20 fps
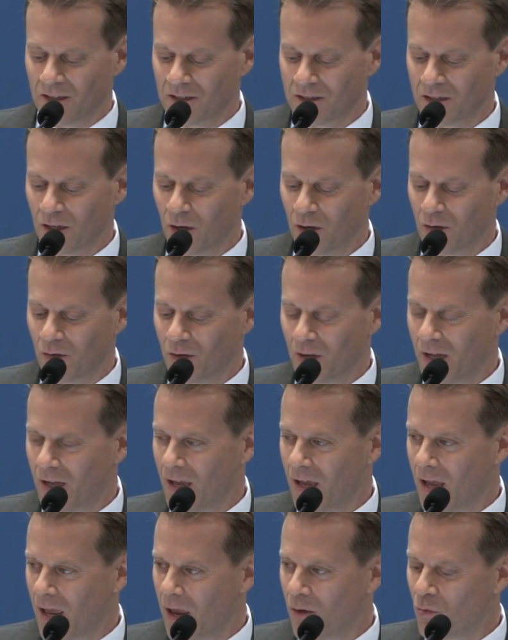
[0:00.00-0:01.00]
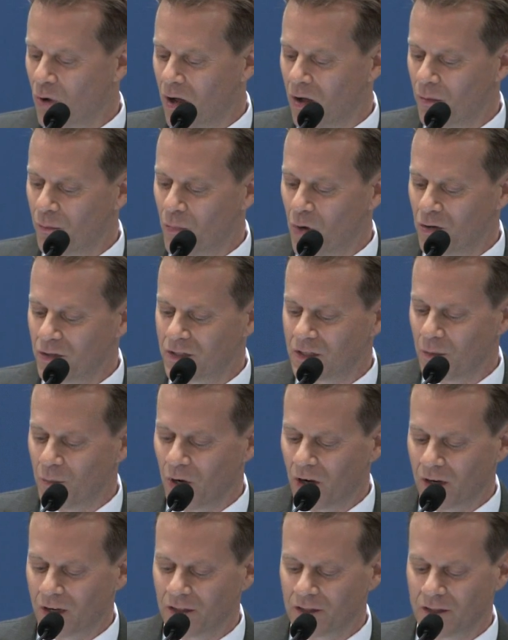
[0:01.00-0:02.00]
So, and while most
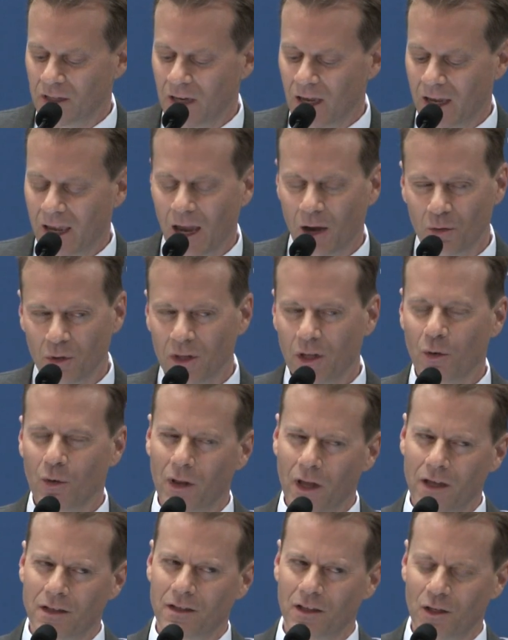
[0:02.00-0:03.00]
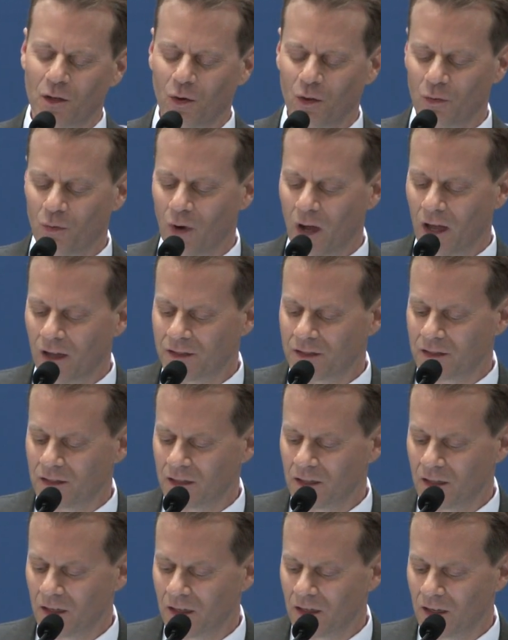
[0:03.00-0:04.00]
Americans today can't really relate to the Old
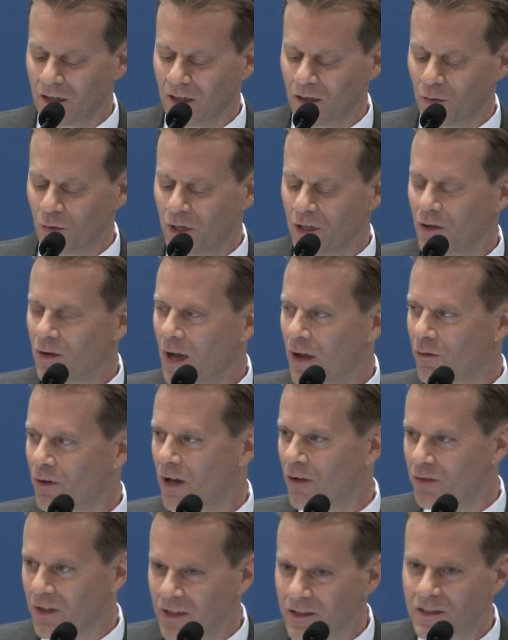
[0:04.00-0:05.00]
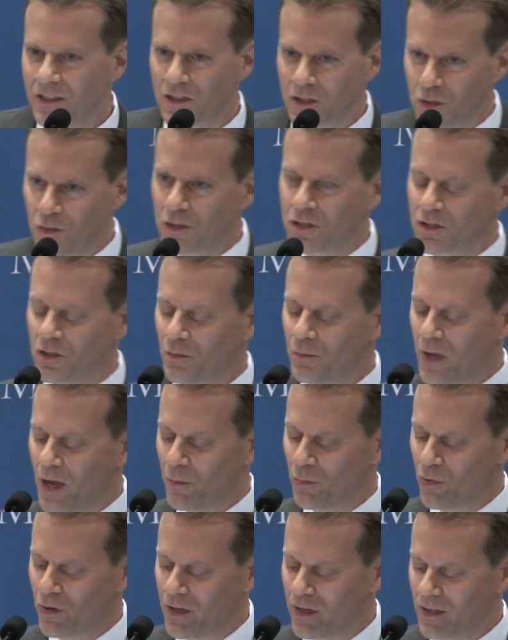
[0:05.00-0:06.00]
West, we do have enough institutional
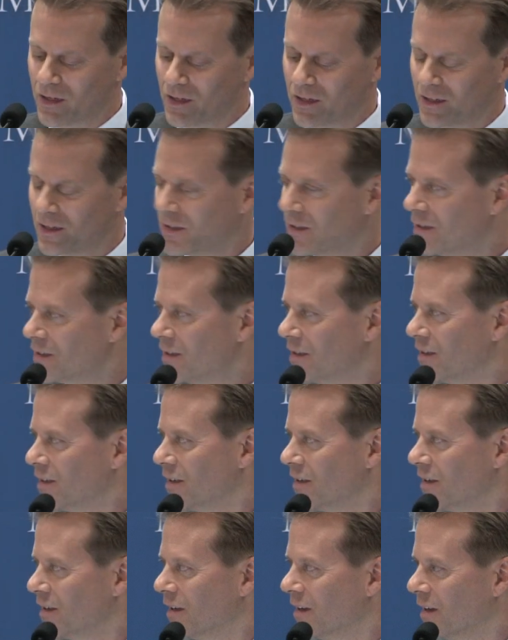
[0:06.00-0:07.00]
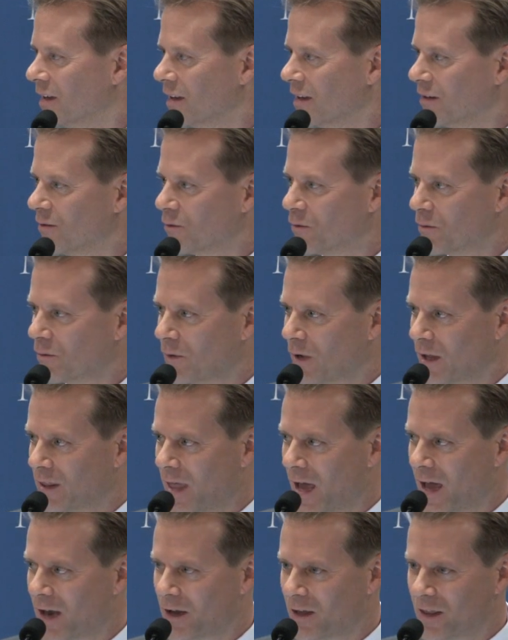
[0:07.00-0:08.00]
memory.
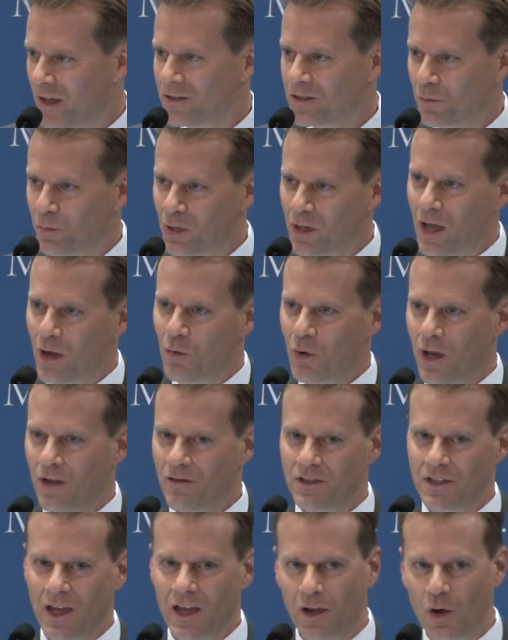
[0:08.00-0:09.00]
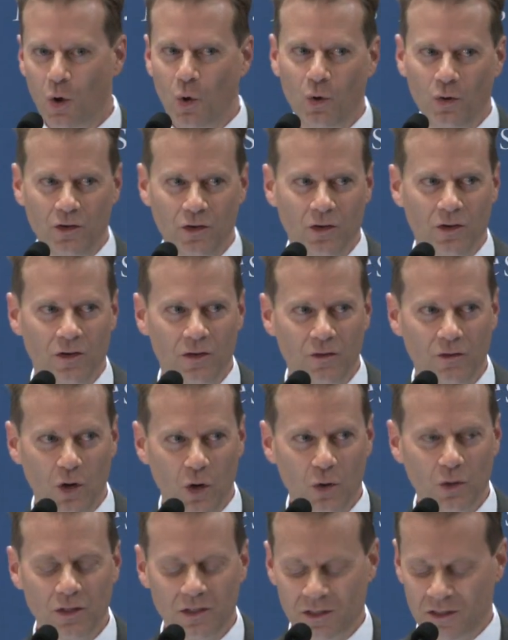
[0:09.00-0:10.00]
By that, that's a polite way of saying older
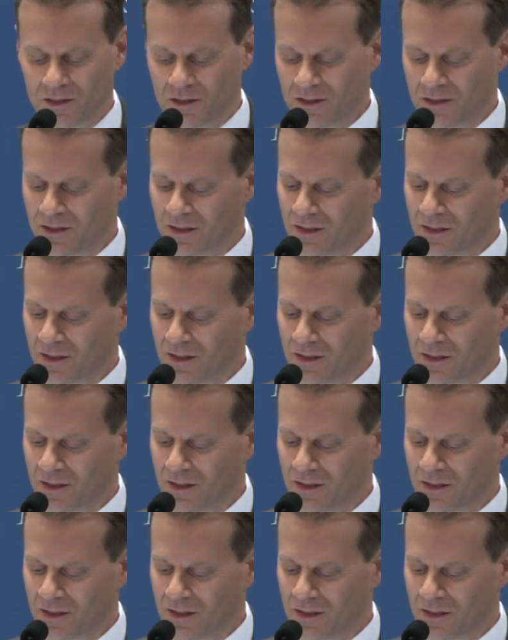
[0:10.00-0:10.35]
folks.